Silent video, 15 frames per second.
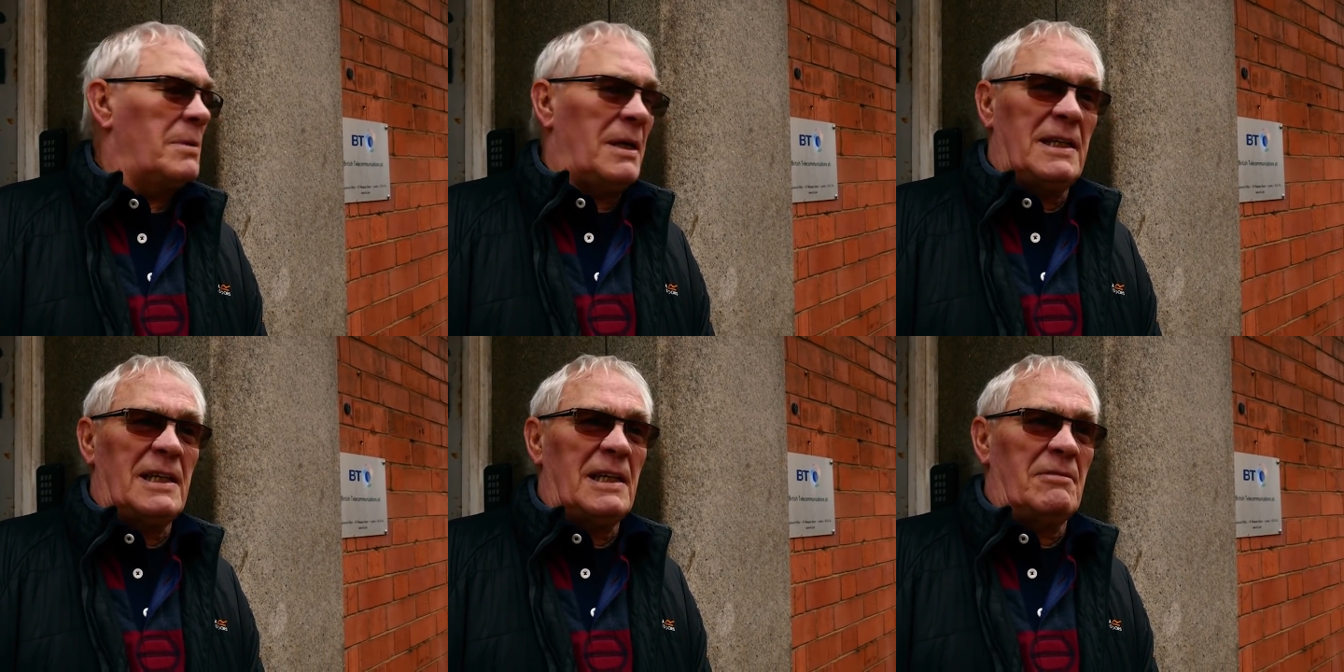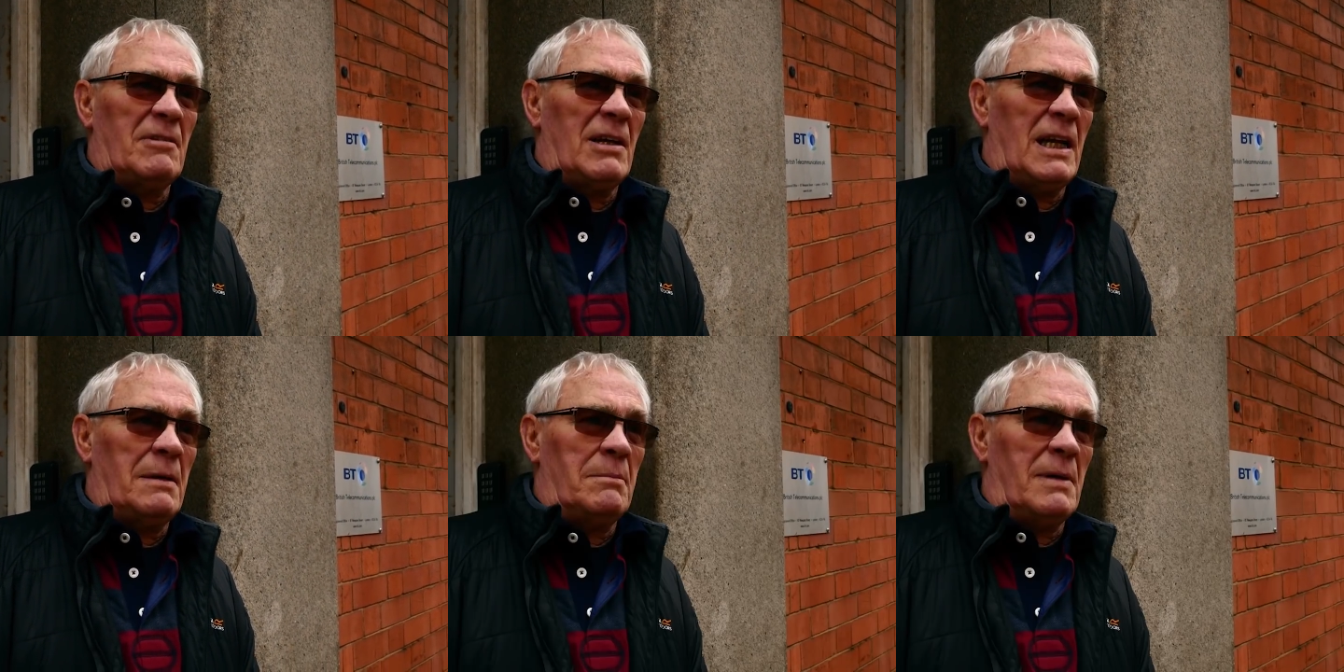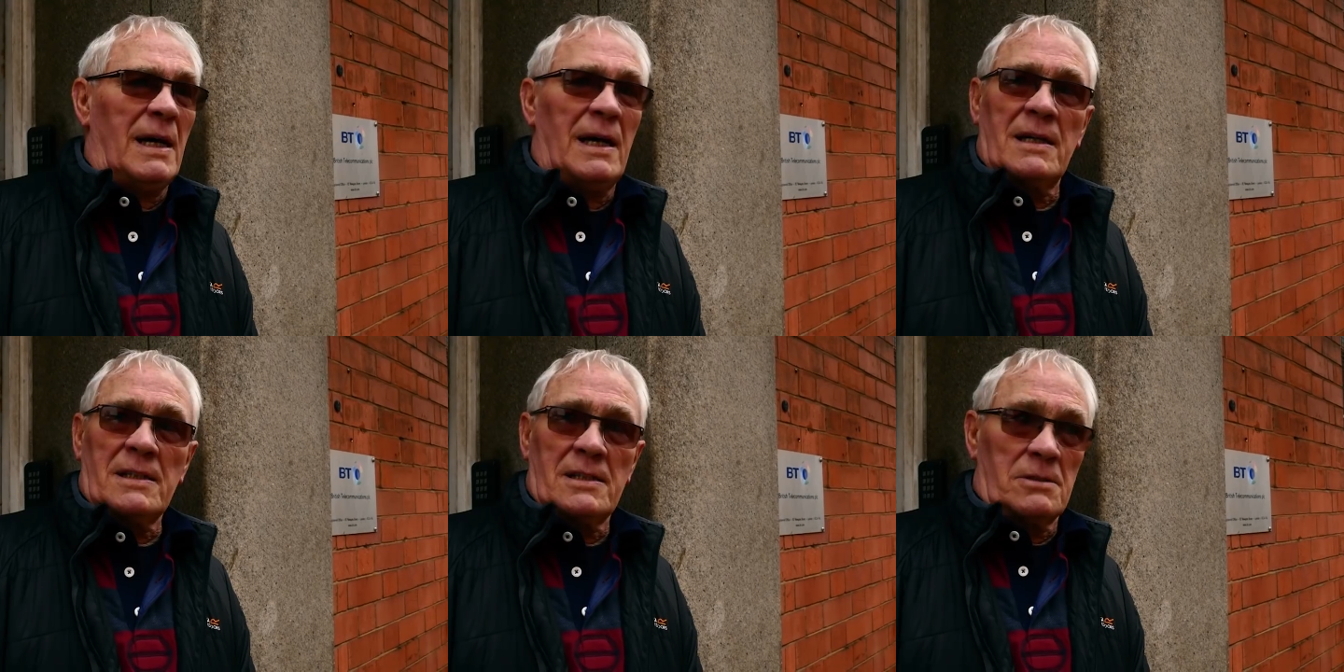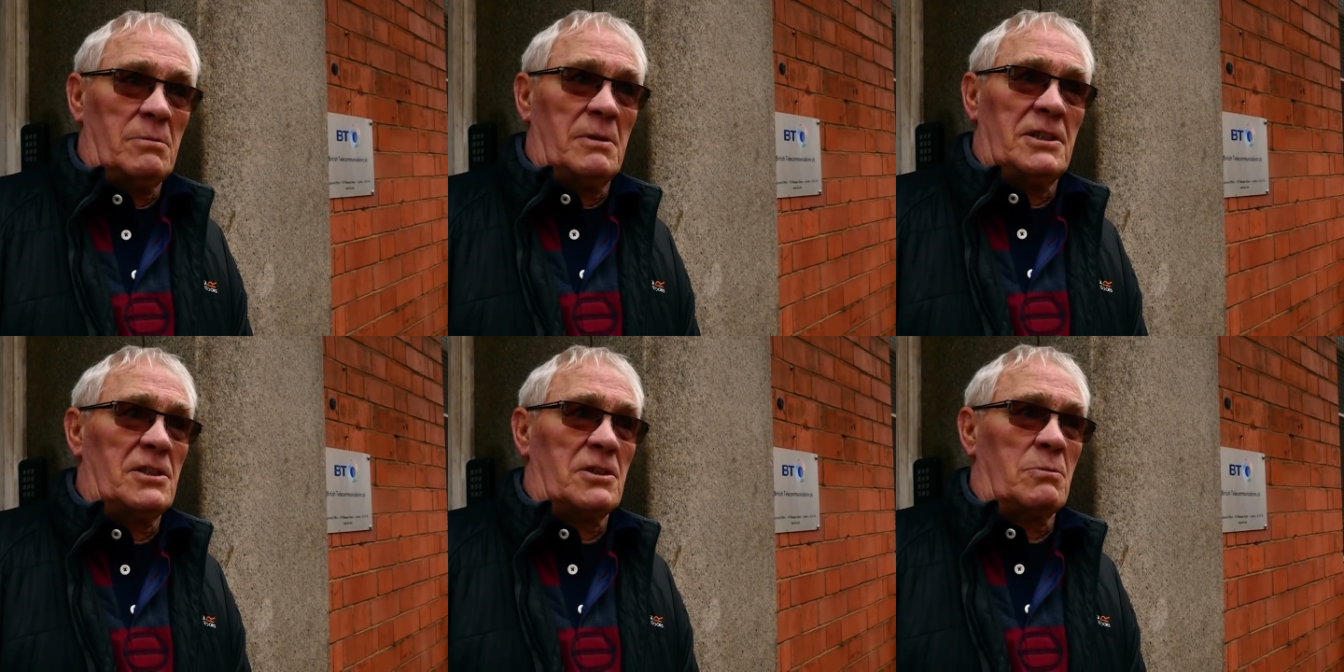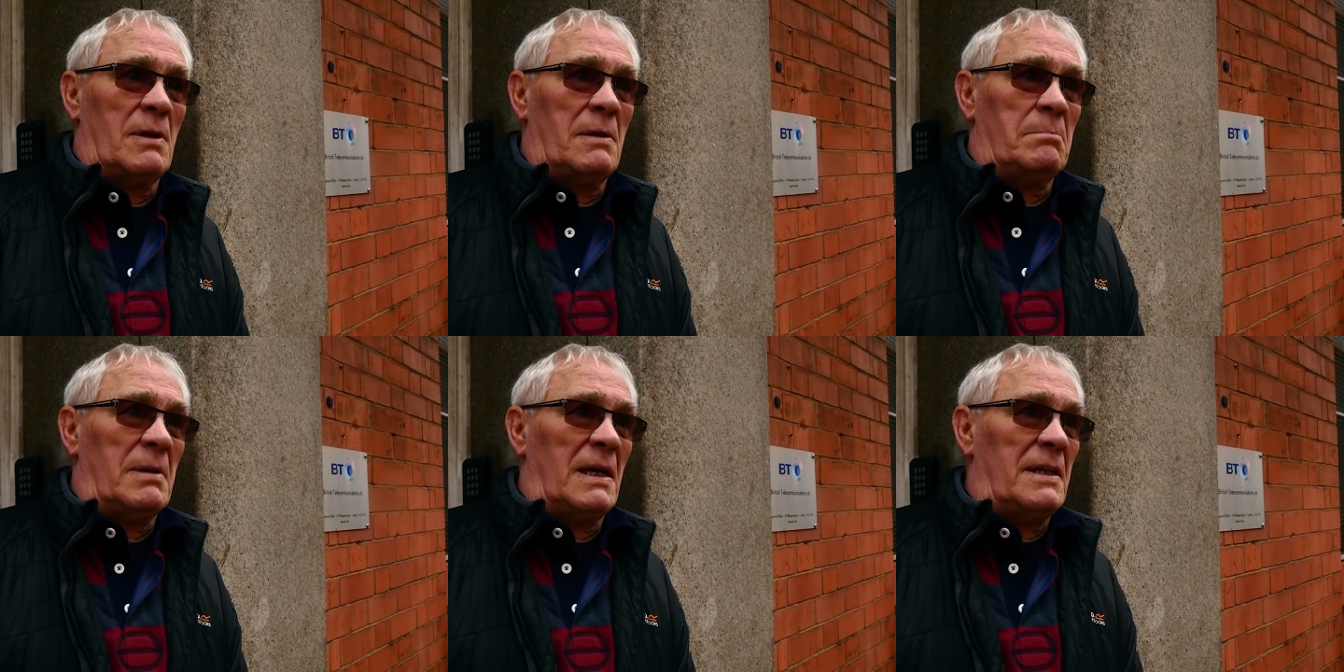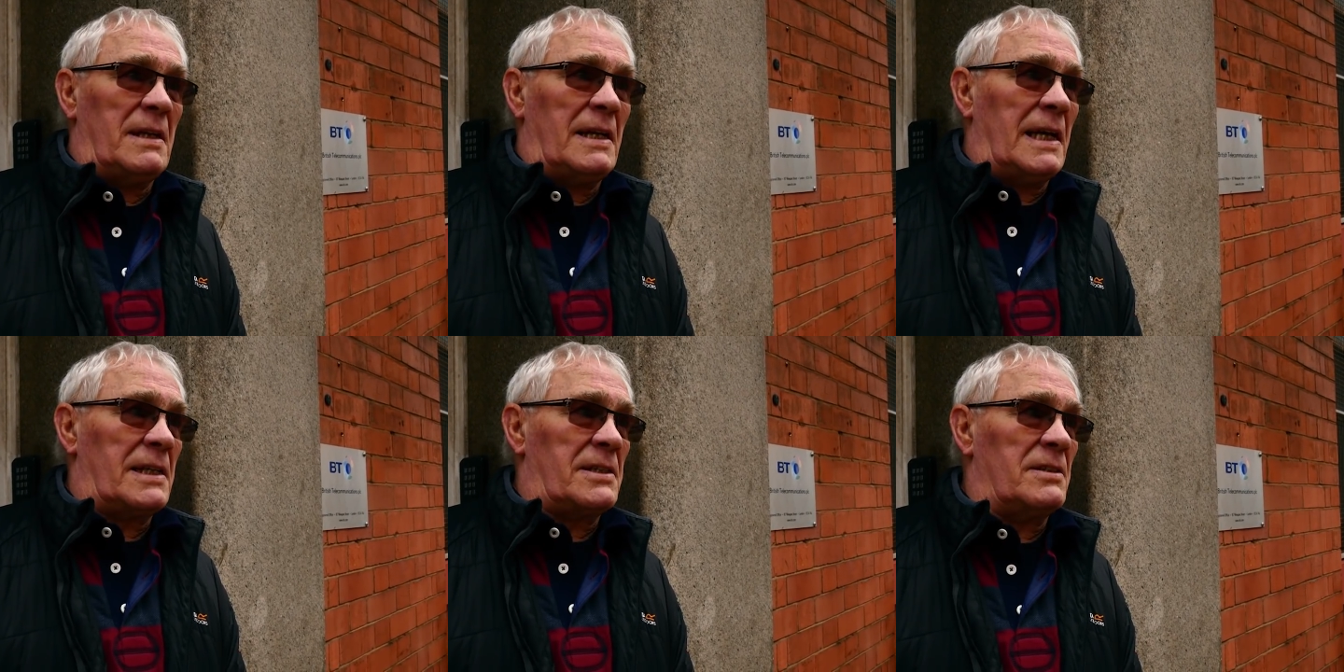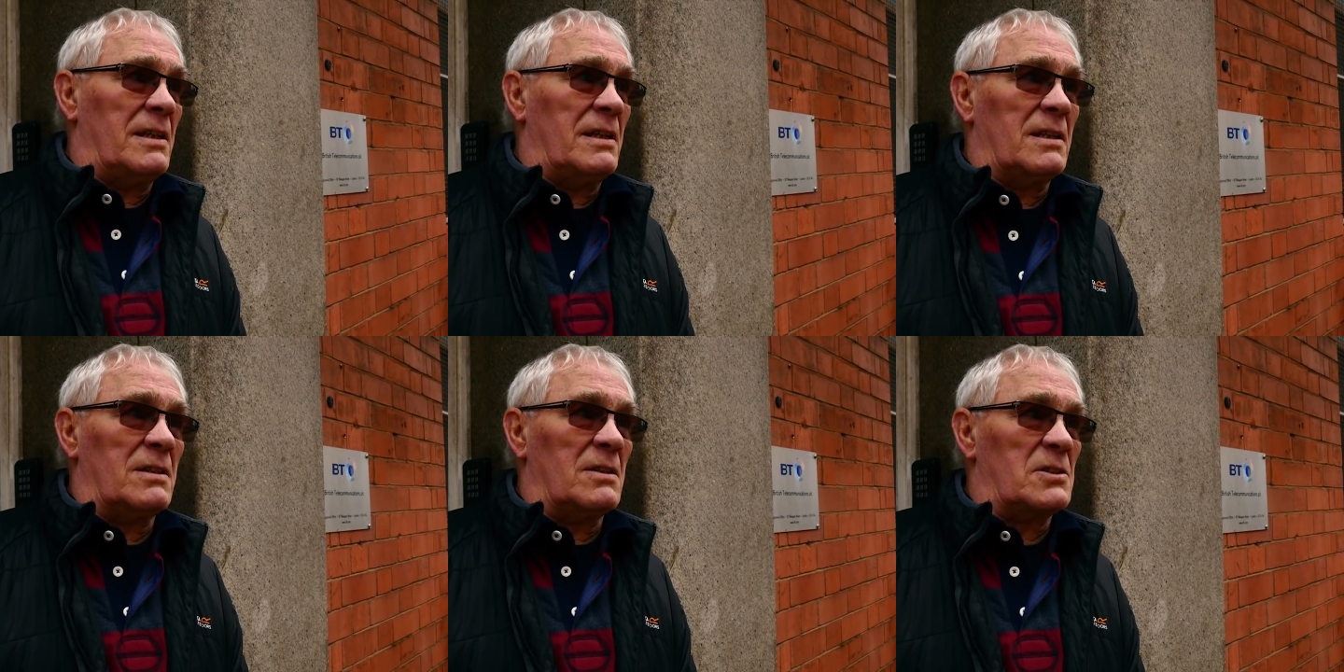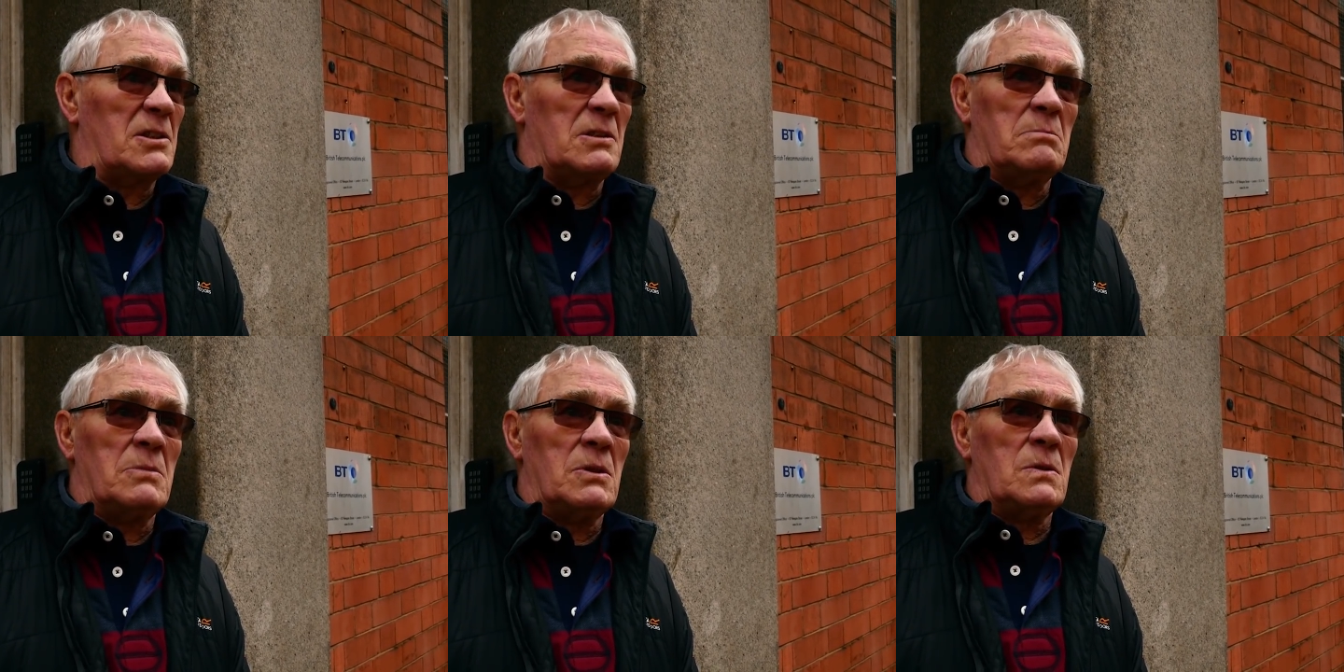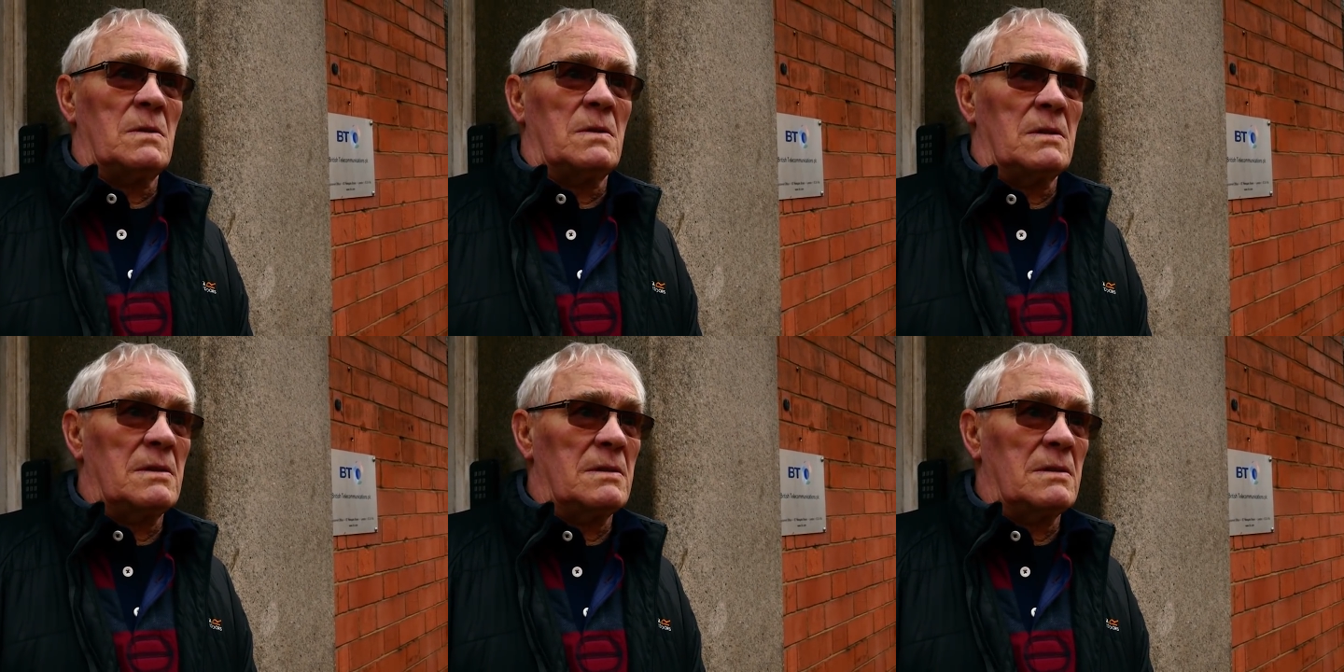And it didn't really matter because we just went back the next night and got some more.